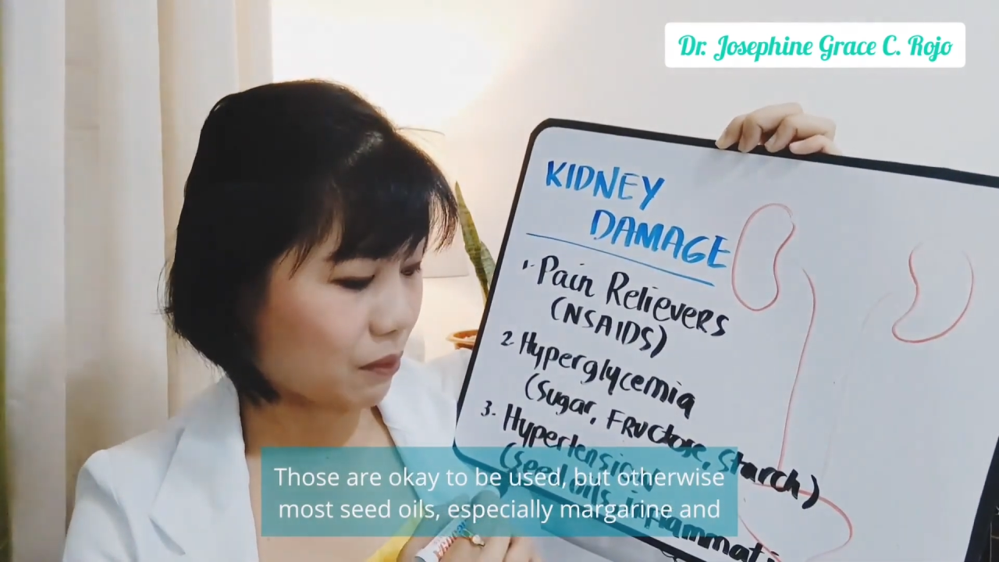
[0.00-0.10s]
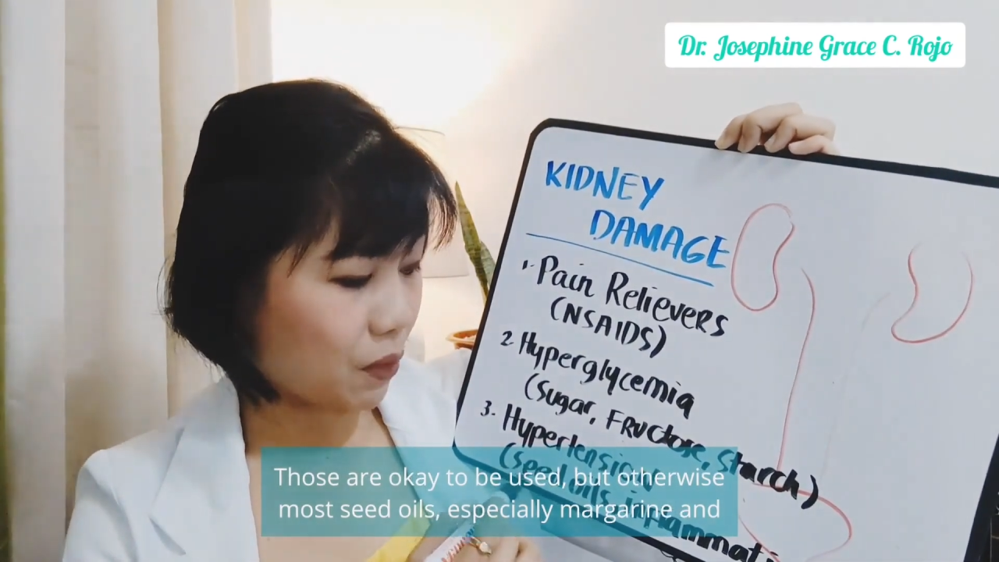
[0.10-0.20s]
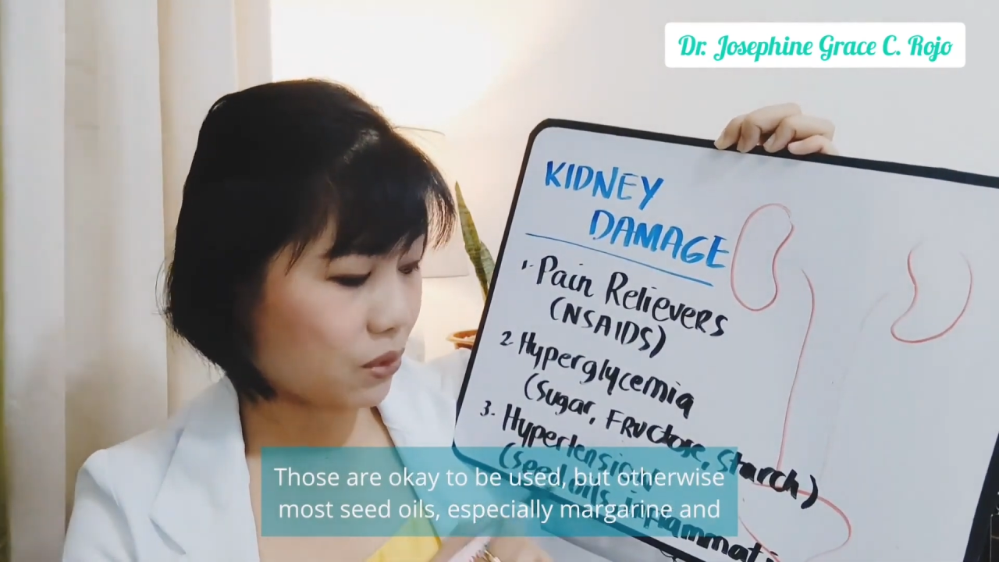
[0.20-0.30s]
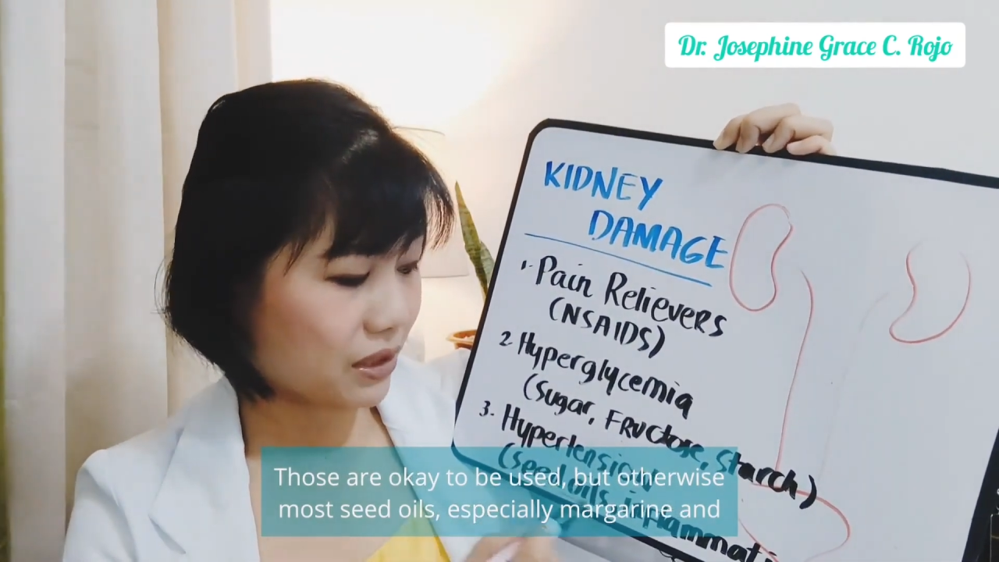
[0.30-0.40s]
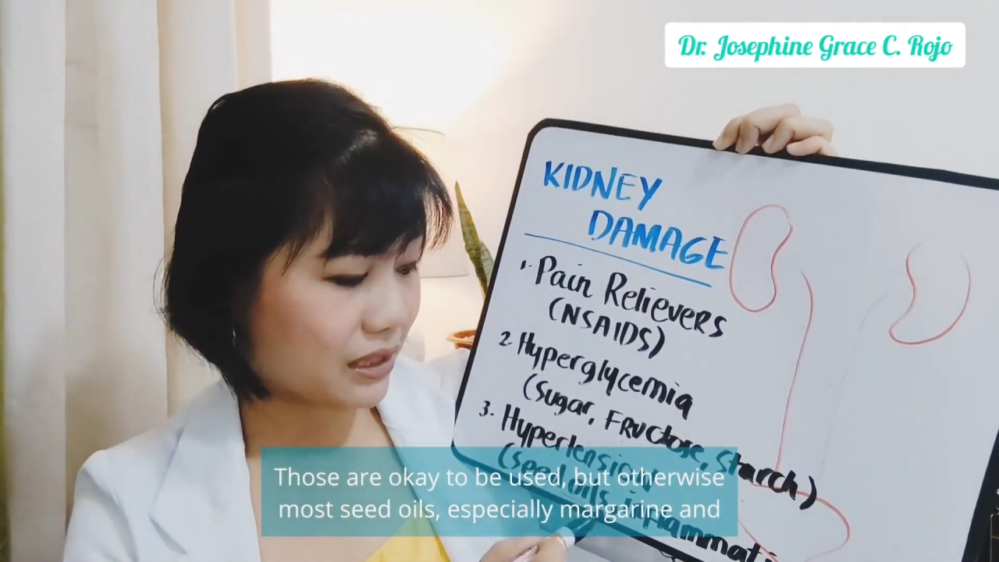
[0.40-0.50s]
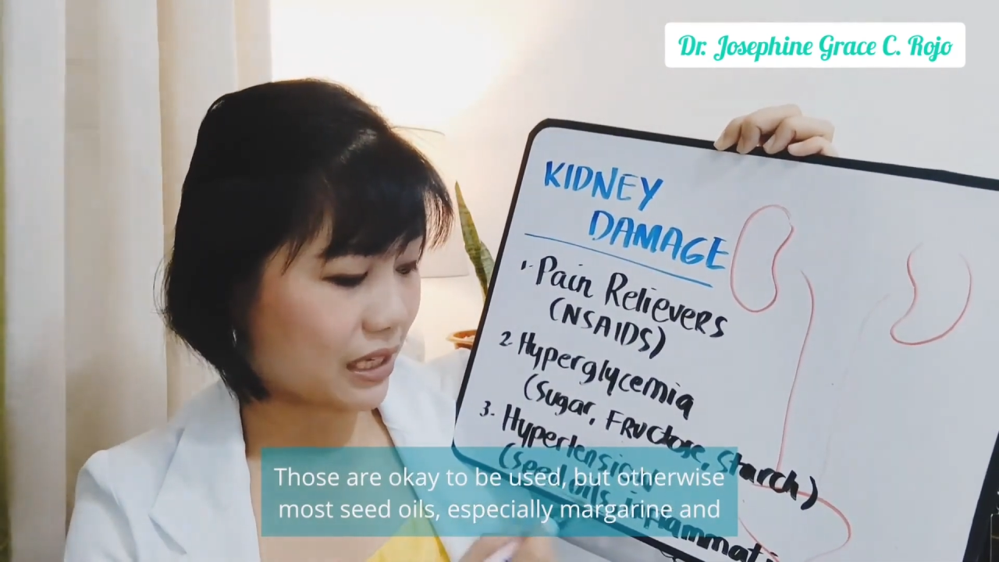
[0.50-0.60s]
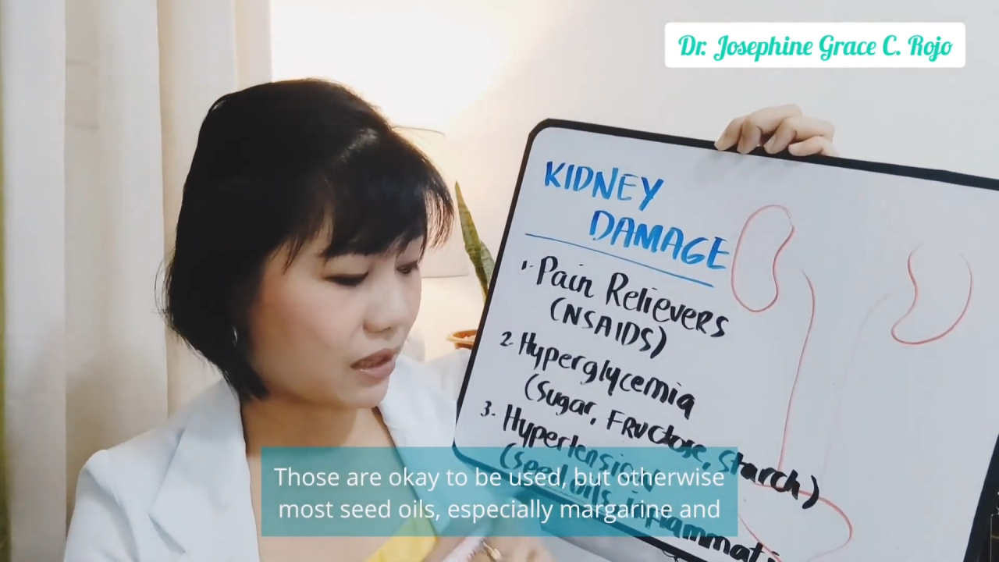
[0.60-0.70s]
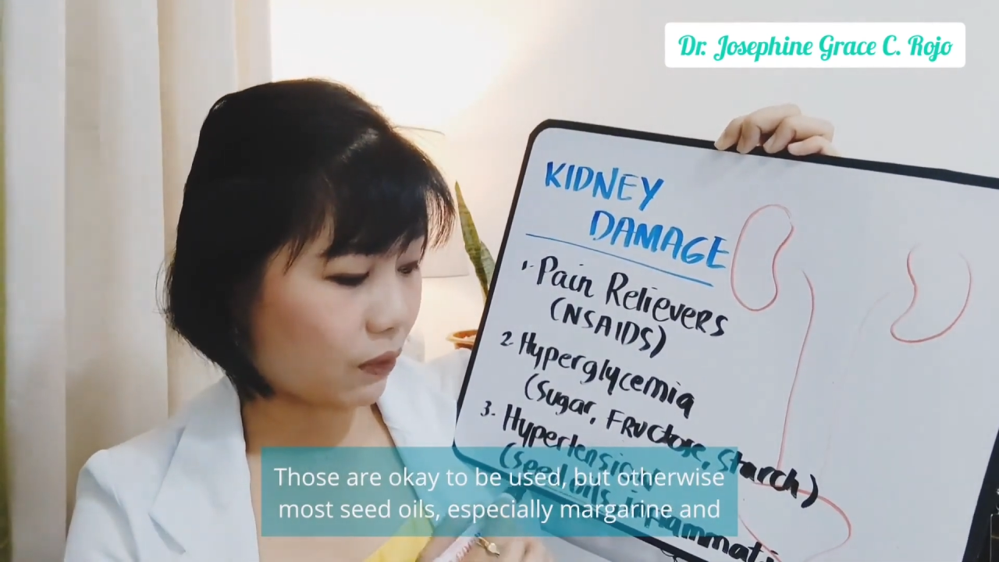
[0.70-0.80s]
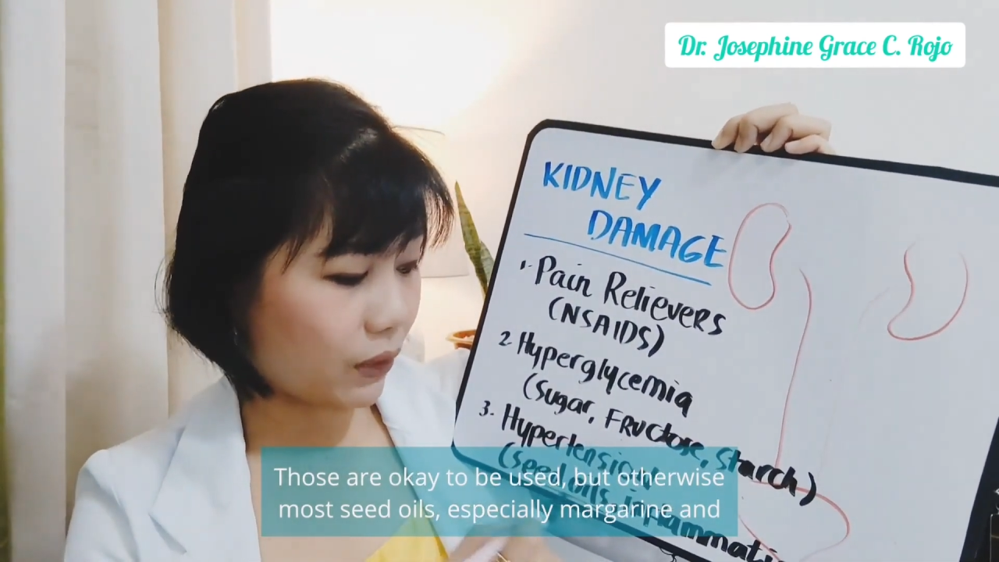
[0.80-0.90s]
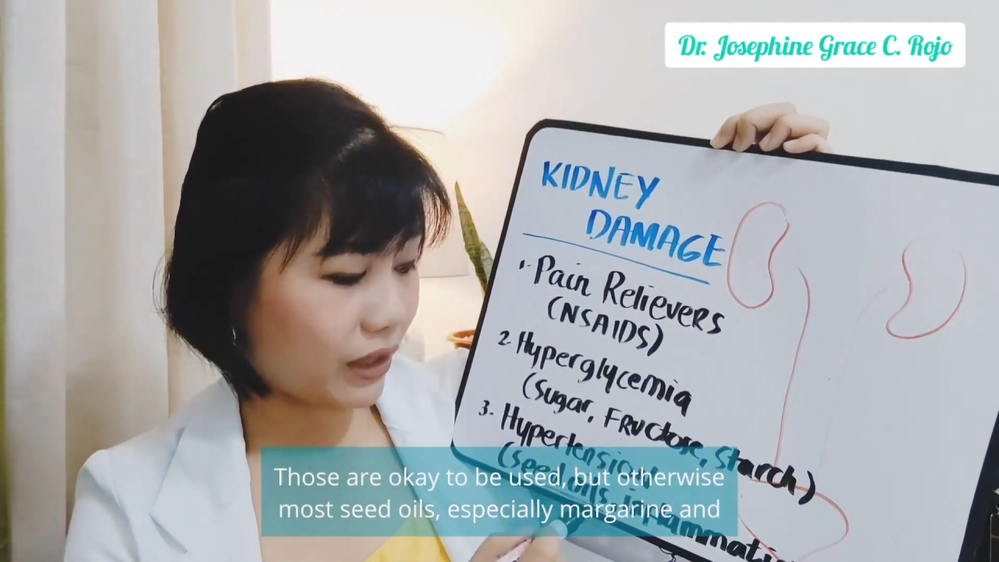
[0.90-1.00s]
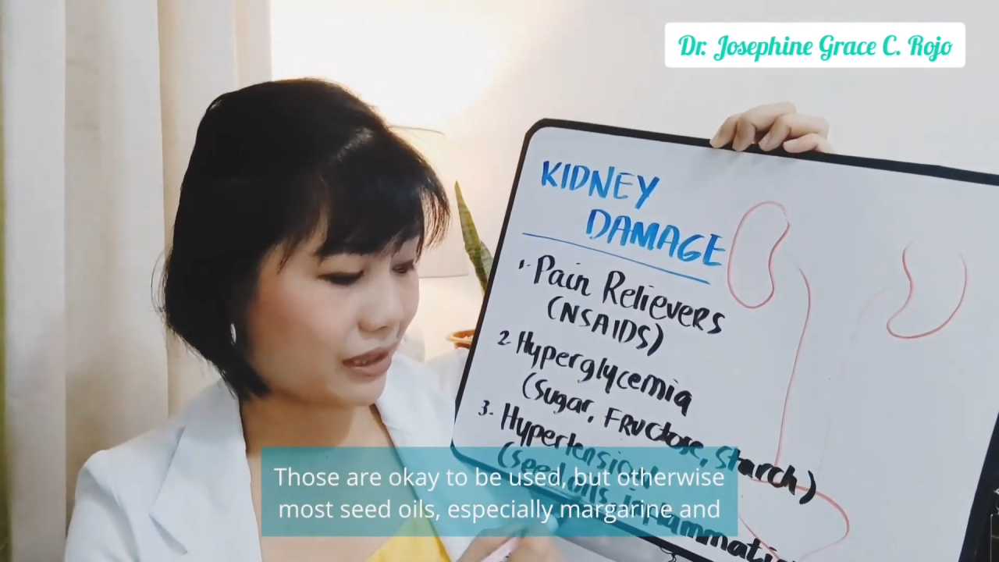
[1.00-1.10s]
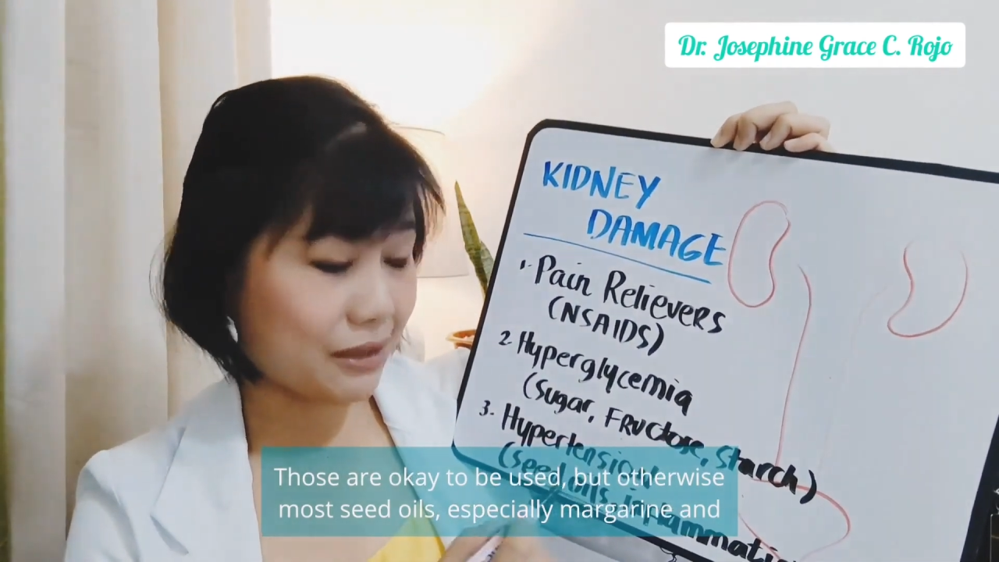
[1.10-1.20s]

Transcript: most seed oils,